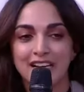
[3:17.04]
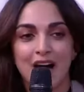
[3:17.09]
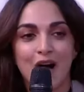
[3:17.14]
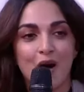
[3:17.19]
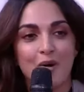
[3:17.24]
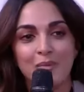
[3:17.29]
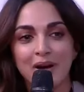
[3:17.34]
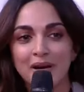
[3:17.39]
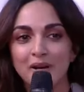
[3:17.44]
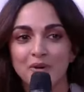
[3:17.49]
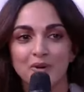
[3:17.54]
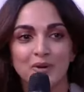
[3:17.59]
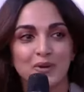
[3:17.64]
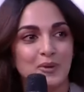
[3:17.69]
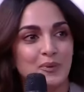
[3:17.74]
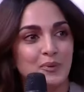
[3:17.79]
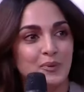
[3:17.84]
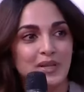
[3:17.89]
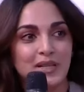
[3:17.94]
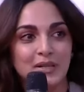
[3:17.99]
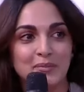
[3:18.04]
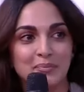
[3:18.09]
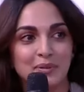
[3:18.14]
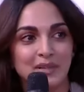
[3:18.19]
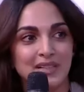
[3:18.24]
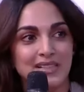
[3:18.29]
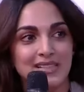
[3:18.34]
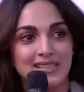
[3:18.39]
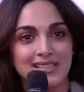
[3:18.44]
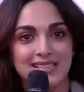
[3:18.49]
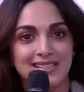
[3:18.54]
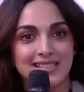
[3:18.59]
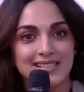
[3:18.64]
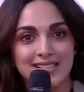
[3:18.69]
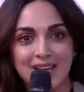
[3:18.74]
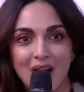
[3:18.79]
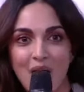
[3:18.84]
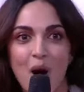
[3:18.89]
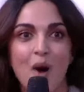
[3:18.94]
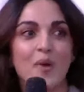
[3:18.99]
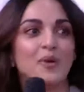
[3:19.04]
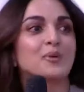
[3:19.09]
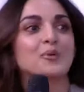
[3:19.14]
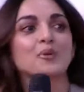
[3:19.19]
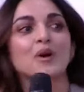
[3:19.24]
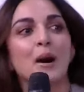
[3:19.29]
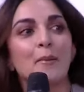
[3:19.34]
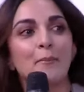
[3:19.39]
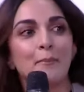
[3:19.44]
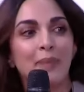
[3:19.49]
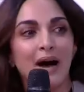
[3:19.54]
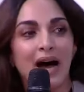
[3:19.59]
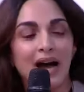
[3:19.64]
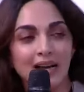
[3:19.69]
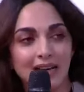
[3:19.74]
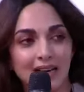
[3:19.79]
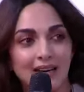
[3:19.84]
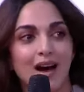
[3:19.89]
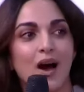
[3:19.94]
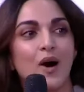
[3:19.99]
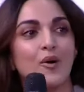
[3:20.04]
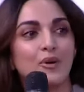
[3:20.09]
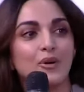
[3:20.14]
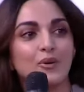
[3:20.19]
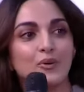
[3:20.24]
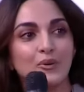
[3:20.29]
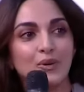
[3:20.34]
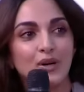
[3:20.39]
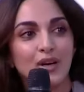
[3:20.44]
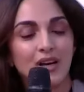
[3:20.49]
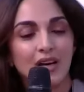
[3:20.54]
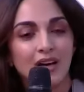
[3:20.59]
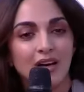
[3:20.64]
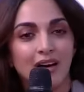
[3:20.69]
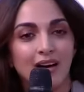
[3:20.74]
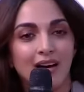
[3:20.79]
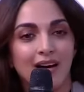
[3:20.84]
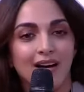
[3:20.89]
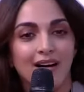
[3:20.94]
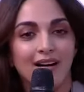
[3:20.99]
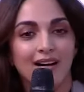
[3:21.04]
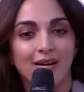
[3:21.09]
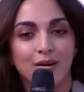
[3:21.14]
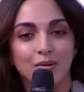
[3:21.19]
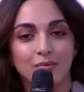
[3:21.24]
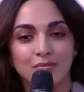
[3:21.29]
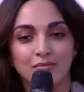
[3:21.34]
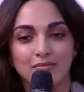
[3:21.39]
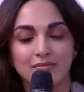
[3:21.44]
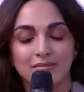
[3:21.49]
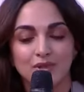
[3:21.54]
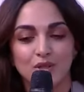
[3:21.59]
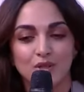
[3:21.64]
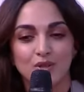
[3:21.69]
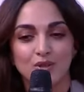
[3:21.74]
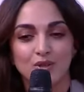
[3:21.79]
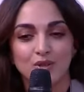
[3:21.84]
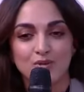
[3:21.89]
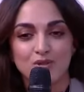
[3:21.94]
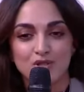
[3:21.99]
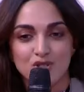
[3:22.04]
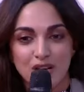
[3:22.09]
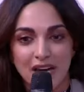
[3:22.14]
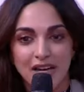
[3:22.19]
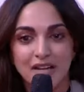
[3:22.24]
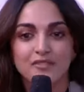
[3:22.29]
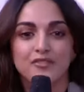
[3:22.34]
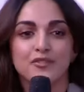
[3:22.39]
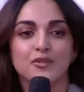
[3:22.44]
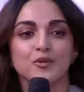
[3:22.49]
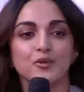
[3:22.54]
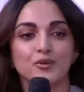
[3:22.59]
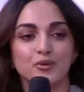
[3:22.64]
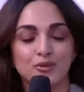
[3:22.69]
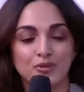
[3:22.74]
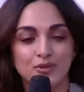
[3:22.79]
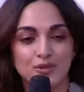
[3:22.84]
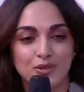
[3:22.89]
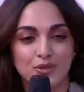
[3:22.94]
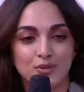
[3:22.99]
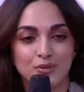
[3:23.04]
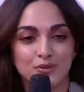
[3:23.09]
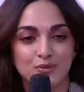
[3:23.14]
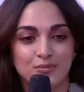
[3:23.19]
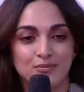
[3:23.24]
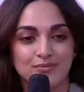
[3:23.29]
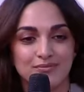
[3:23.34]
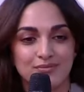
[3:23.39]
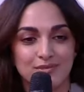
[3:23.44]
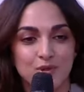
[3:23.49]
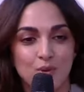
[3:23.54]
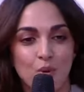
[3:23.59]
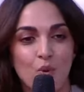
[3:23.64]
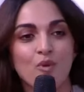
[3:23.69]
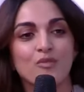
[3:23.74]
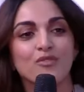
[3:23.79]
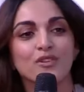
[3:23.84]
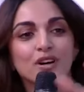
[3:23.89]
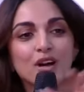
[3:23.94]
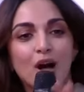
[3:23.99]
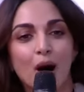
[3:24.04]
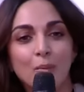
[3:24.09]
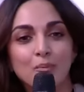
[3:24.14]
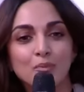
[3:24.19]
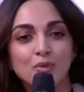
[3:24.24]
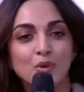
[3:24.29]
how am I going to do it? But it's how you come back and how you, you know, you strive to overcome